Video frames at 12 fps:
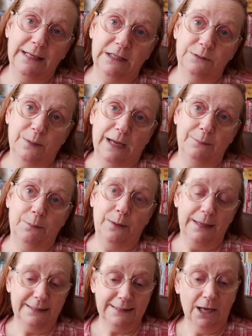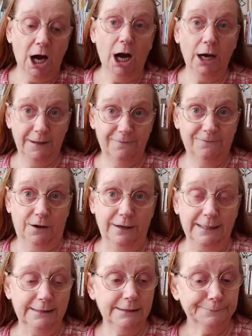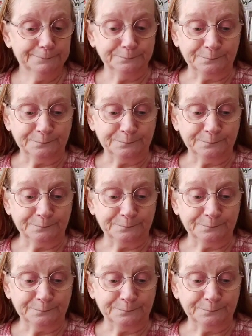English paper piecing, I find,